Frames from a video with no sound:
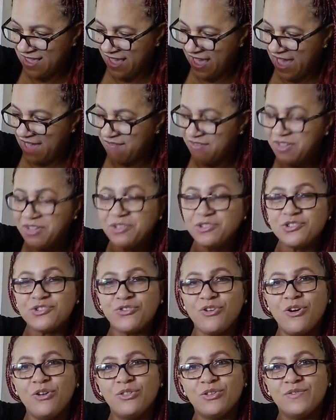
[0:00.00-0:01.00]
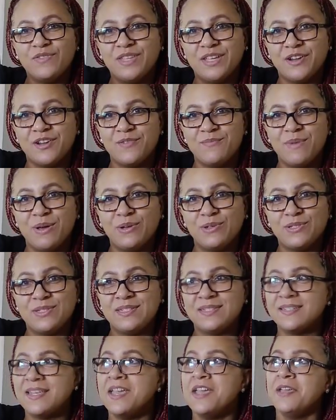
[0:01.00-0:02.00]
Having control of their
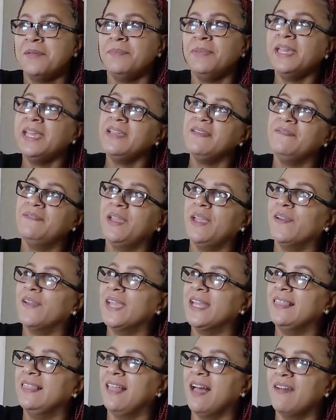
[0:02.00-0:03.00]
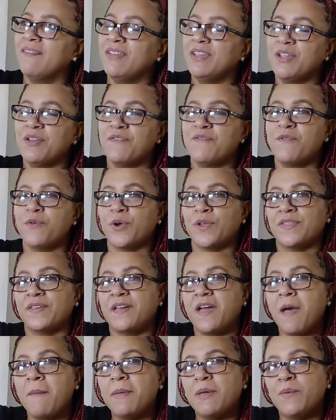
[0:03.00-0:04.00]
emotions, being very loving and
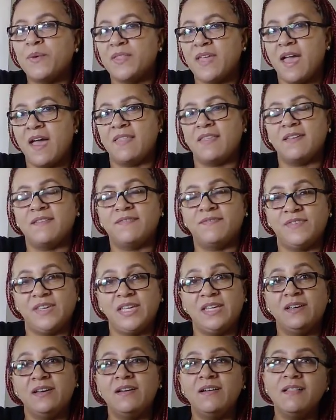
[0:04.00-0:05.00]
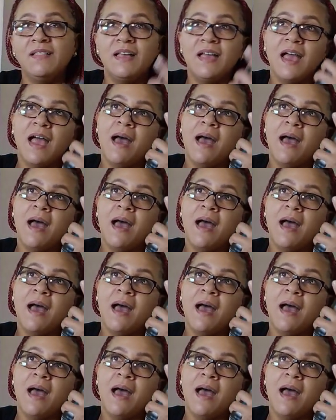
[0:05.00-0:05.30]
forthcoming with how they feel,